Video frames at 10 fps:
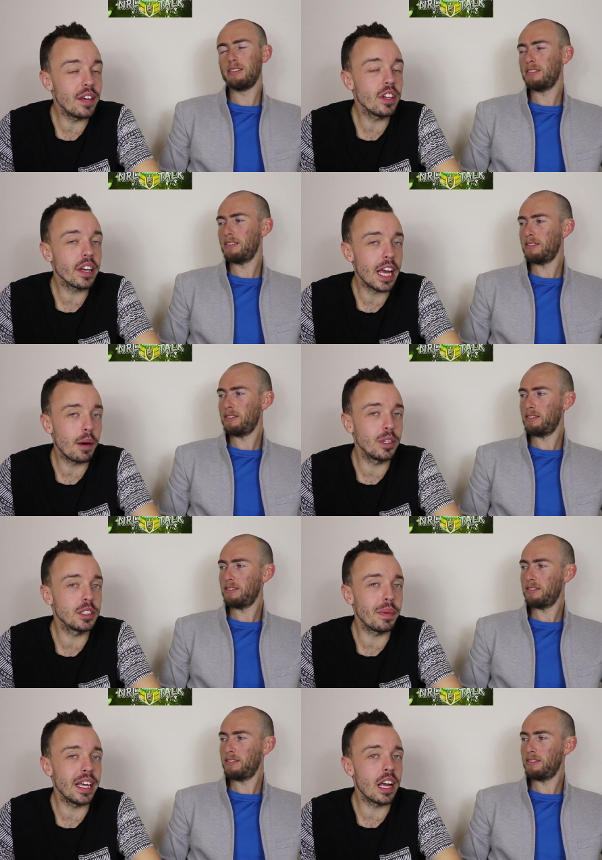Speaker 1: even though Cowboys have
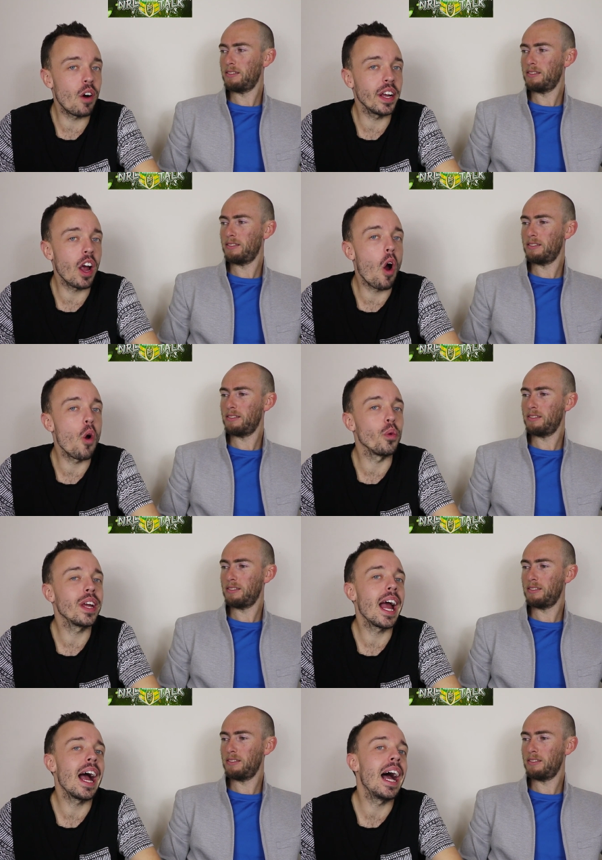been going
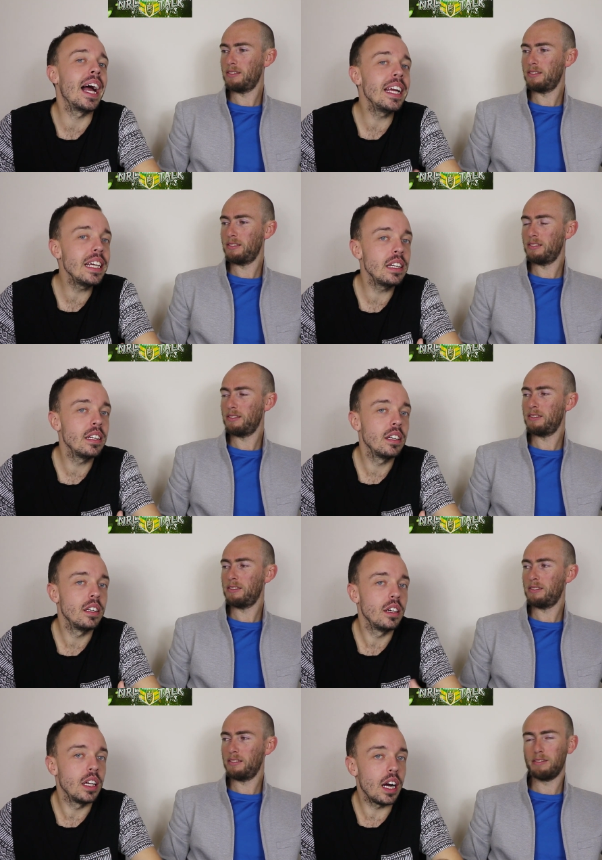okay...
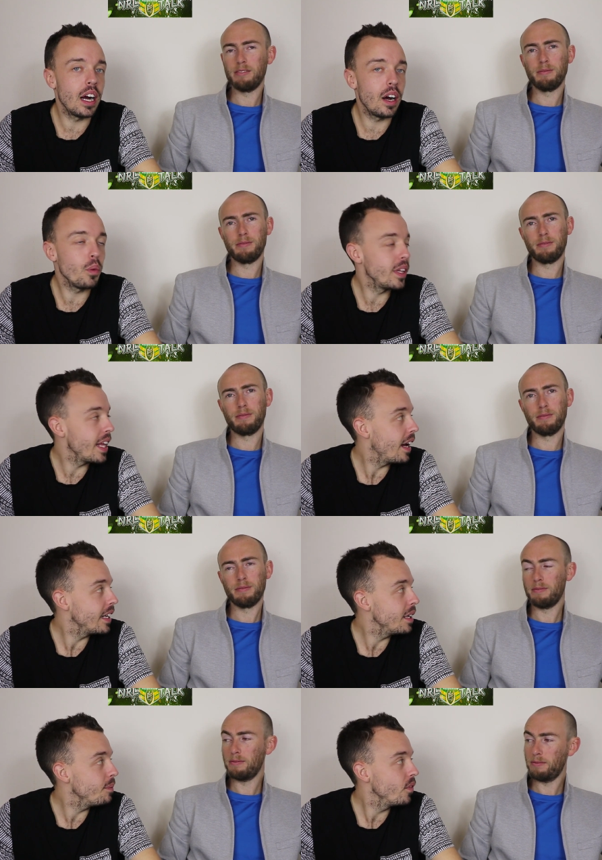Uh, without
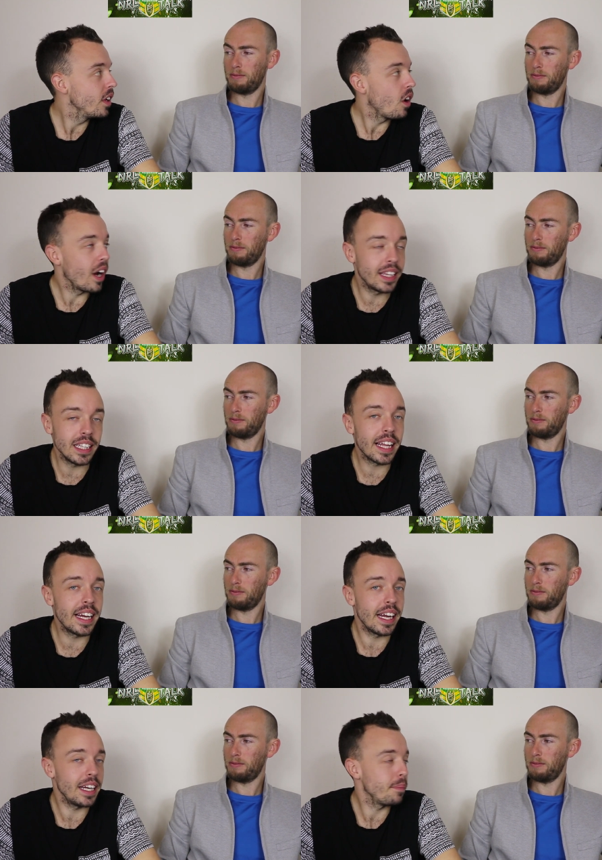him, I think they
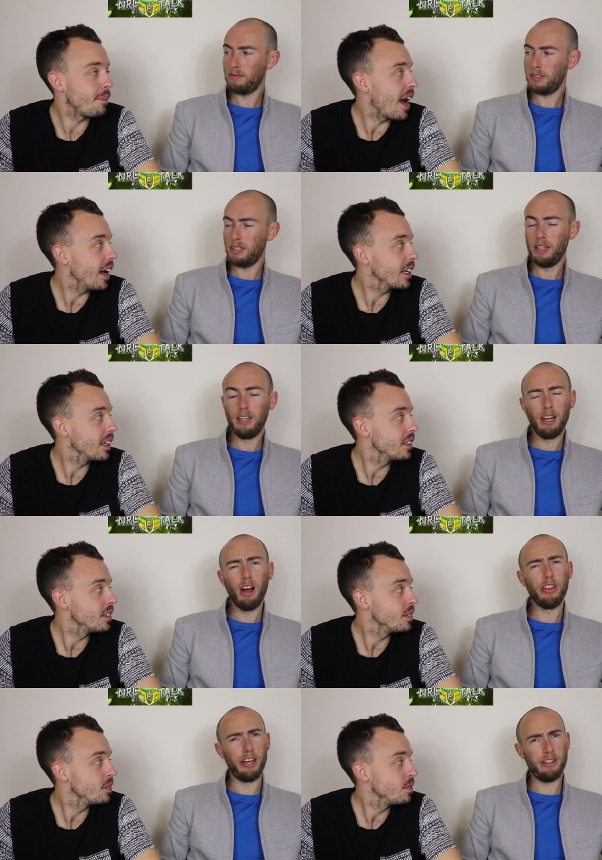need him back. Oh,
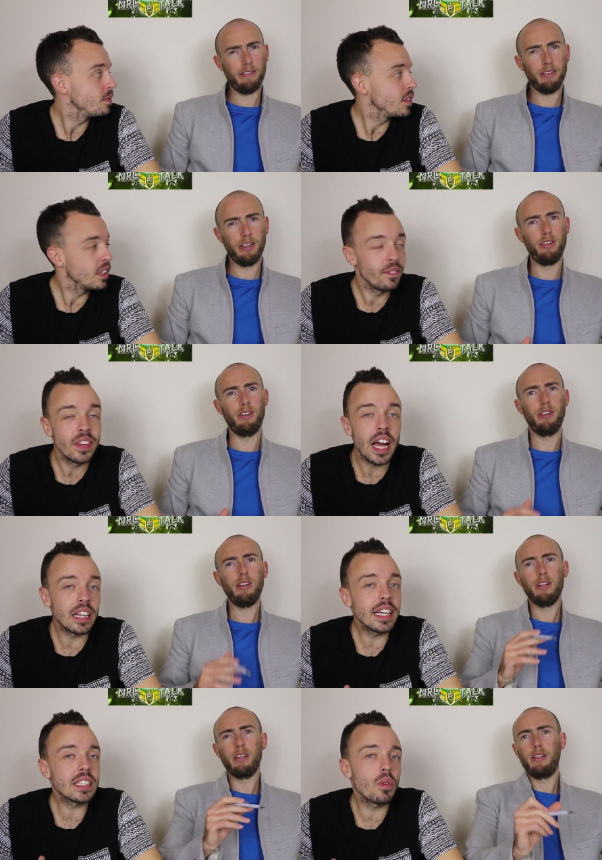they
Speaker 2: definitely do.
Speaker 1: And
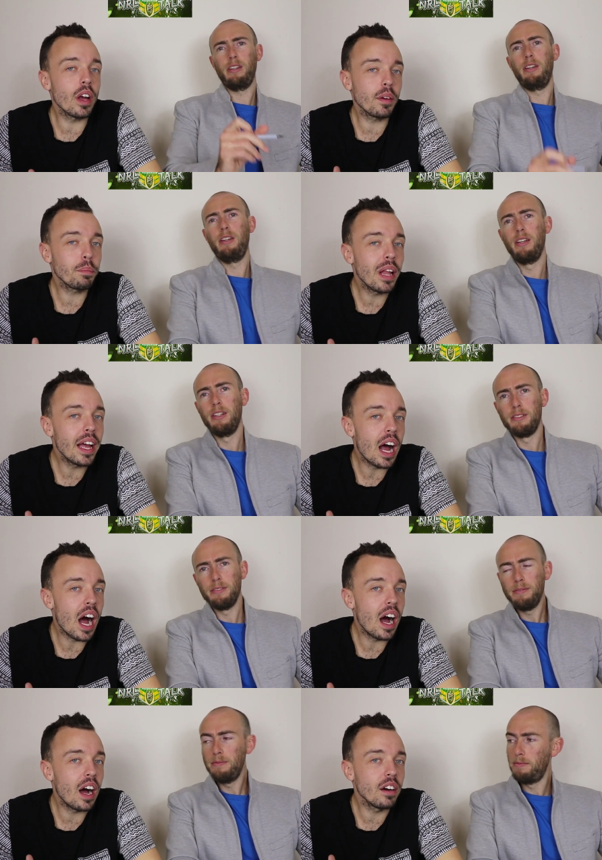let's like play a
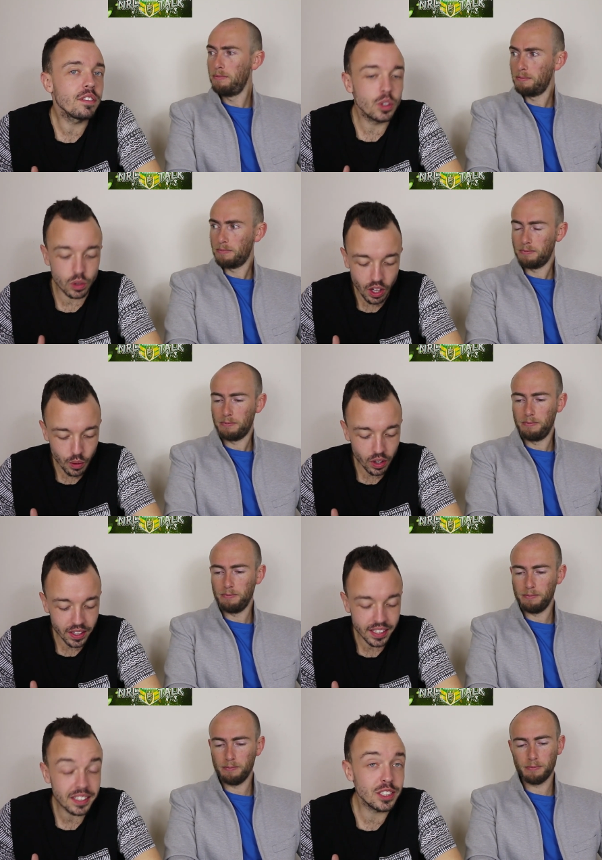half, sort of like what I
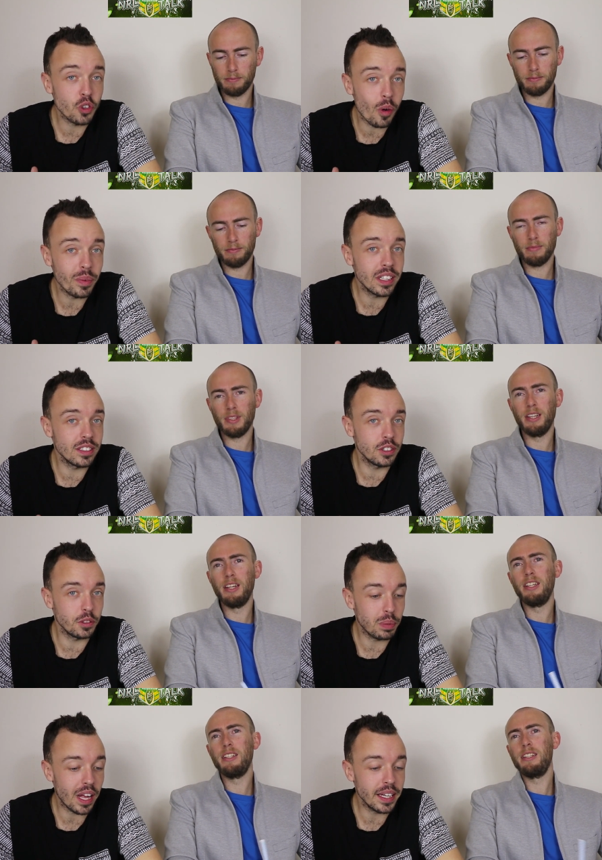think the Storm are going to do.
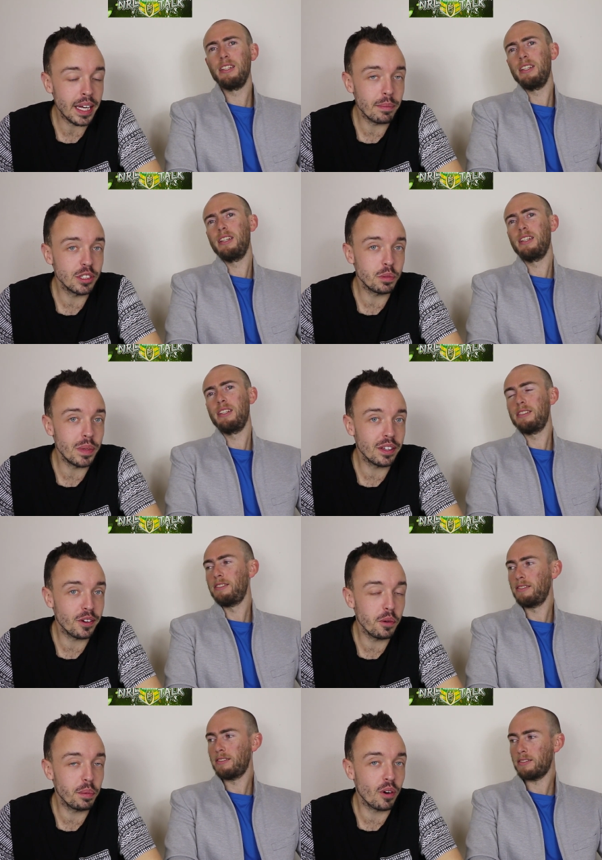Play Cameron Smith,
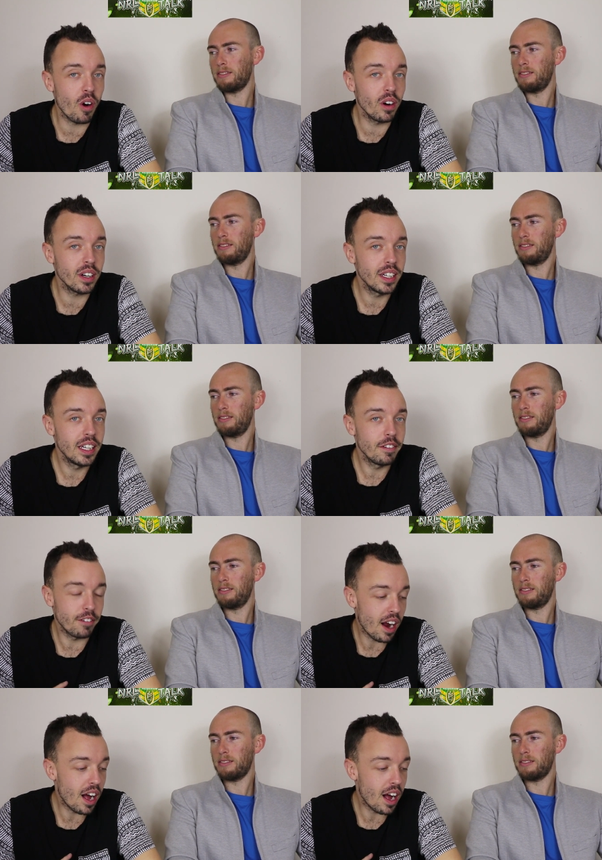Cooper Cronk for a